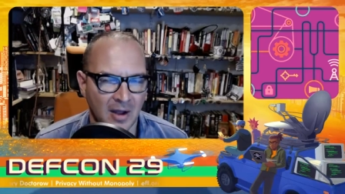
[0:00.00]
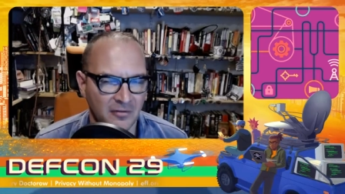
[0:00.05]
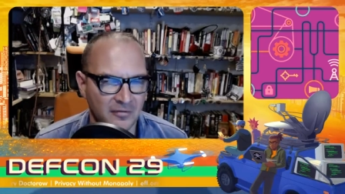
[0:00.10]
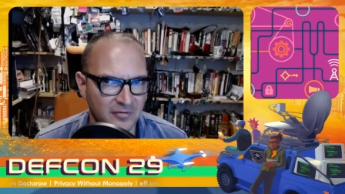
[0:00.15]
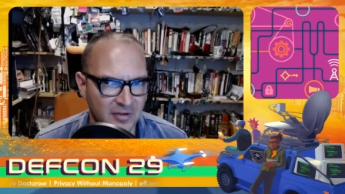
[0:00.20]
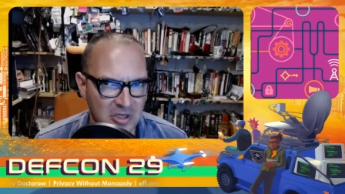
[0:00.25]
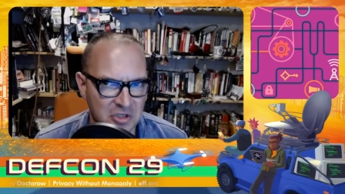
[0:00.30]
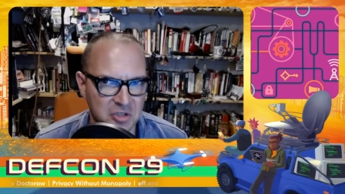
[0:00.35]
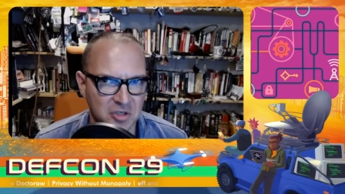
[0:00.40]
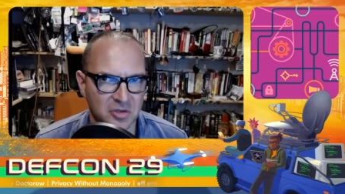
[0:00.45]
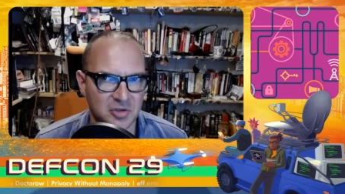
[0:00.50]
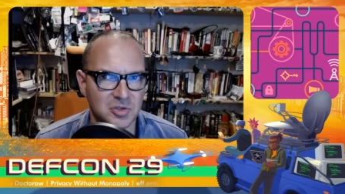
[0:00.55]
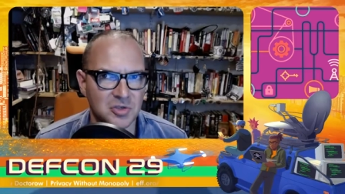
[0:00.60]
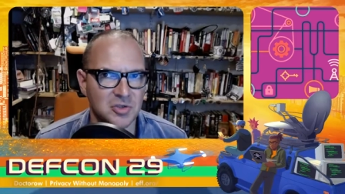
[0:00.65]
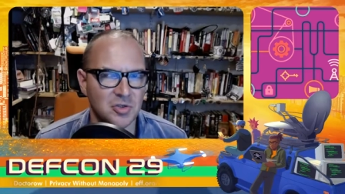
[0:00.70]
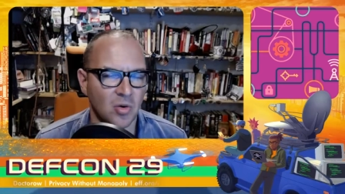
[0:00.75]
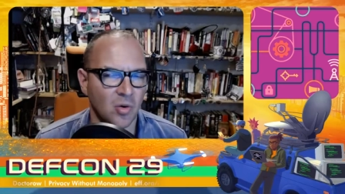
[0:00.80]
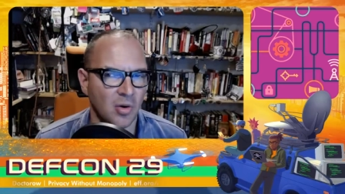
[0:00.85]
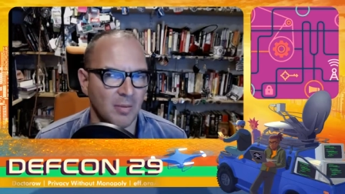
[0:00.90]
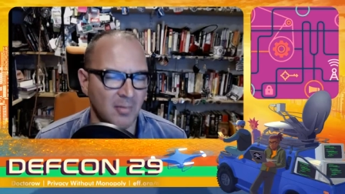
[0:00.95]

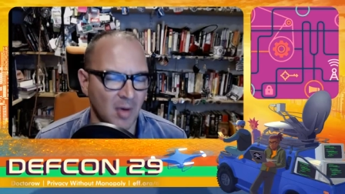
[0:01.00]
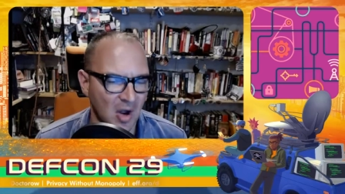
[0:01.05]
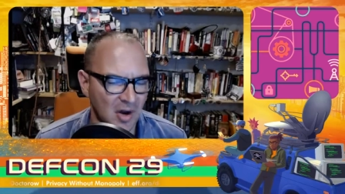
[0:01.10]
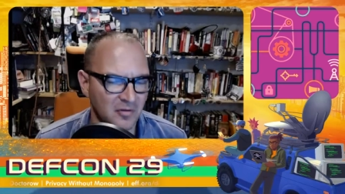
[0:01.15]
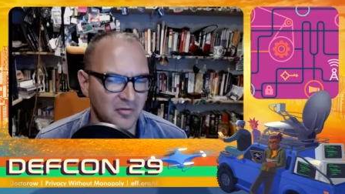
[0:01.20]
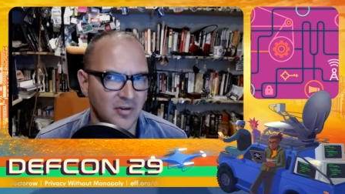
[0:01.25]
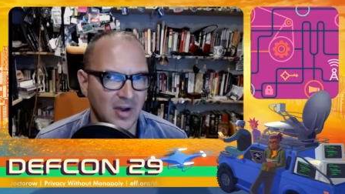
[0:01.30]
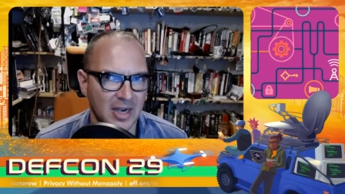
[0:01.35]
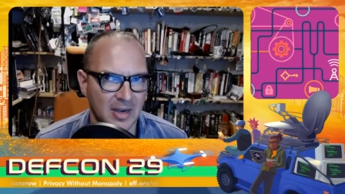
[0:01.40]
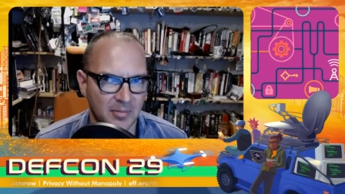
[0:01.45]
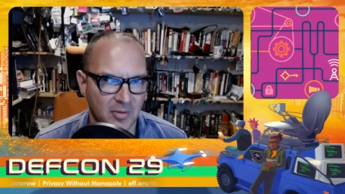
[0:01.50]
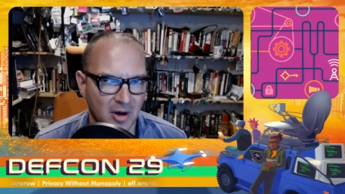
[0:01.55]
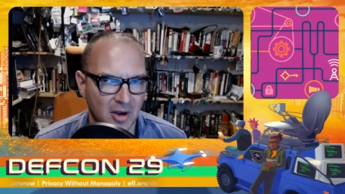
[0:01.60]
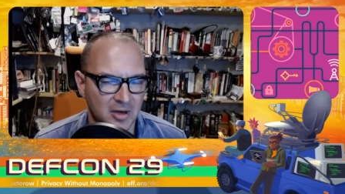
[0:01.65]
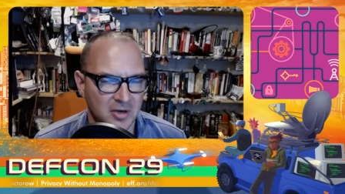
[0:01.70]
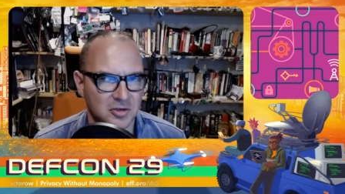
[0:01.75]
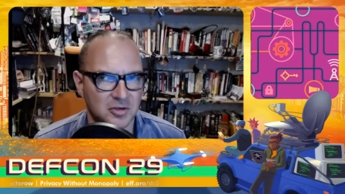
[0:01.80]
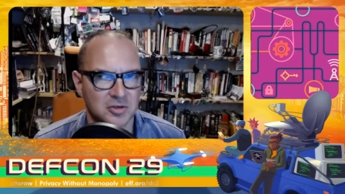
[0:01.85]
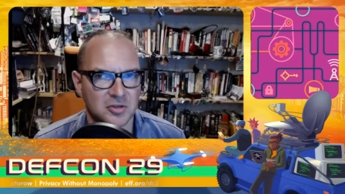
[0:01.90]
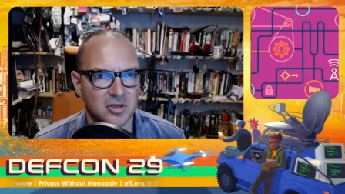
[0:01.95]
features or modify a
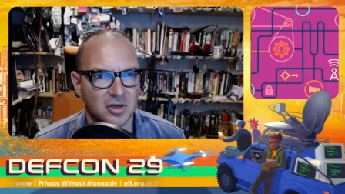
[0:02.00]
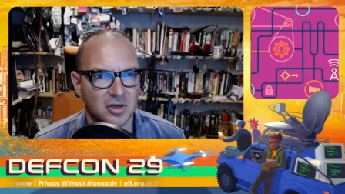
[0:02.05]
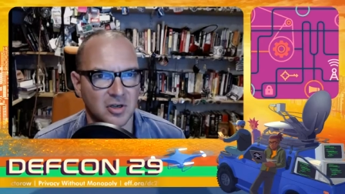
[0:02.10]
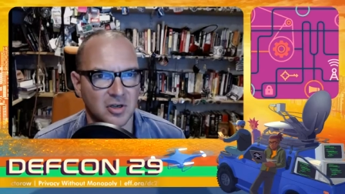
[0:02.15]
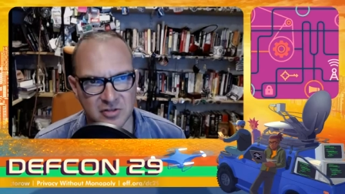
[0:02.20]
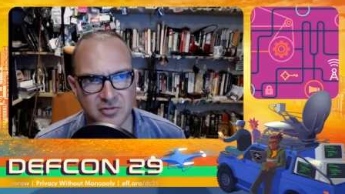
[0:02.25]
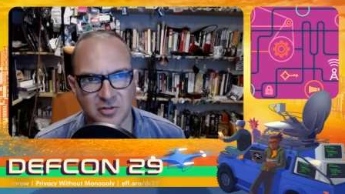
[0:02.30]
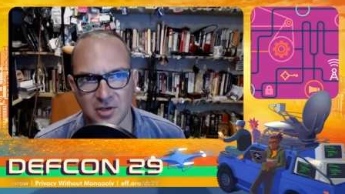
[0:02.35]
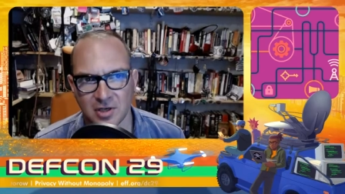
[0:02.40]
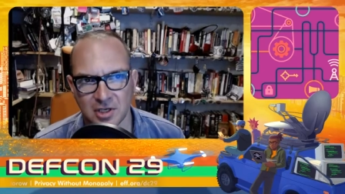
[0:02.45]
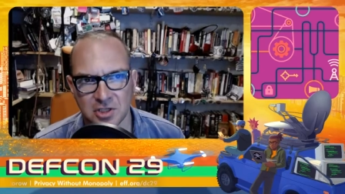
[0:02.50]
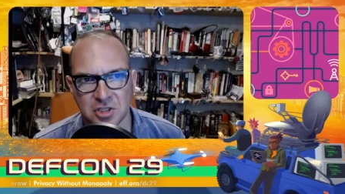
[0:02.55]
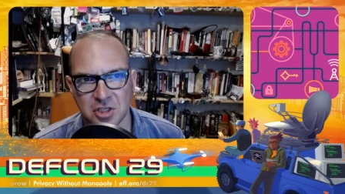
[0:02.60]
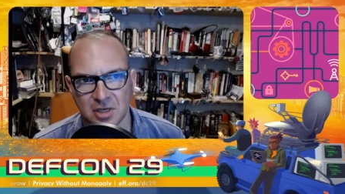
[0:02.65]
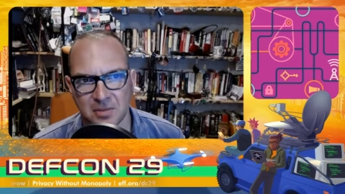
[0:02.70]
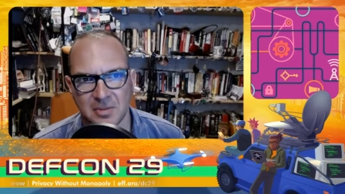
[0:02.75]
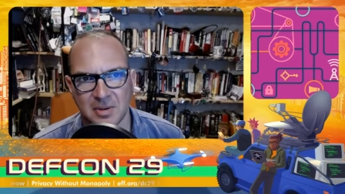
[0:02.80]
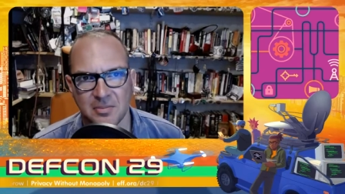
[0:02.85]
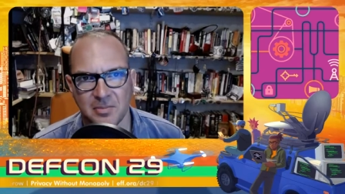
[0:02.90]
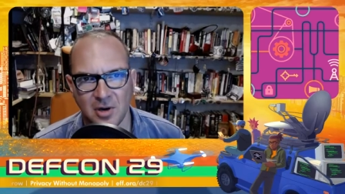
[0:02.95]
product or service for a
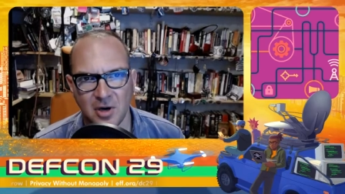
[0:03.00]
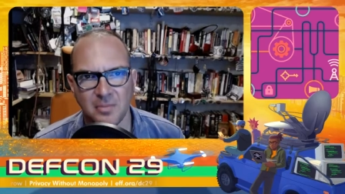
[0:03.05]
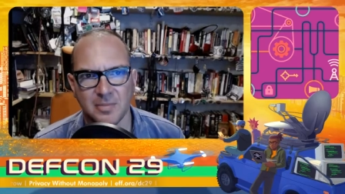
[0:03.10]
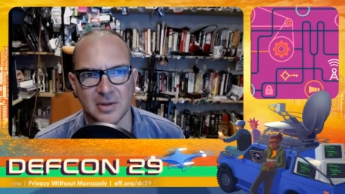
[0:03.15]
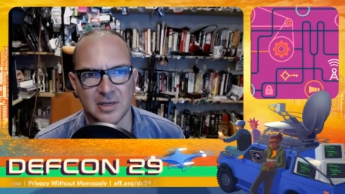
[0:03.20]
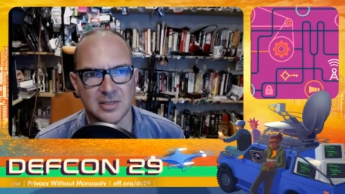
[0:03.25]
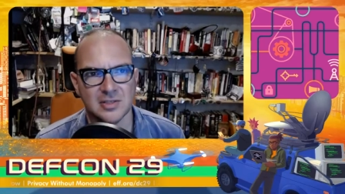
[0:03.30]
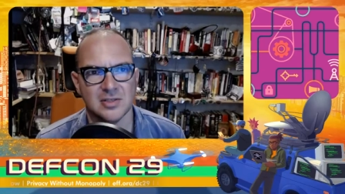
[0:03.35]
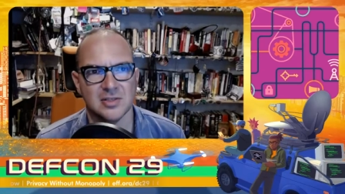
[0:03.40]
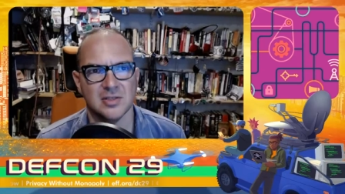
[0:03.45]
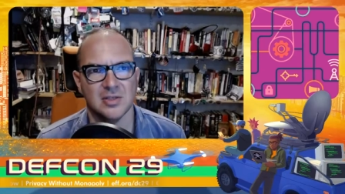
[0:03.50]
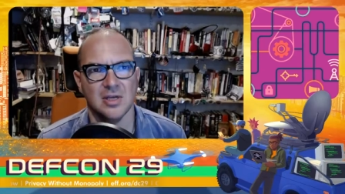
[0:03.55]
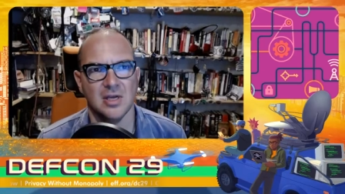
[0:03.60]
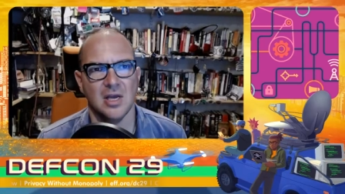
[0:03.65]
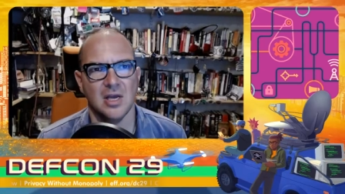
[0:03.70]
legitimate purpose.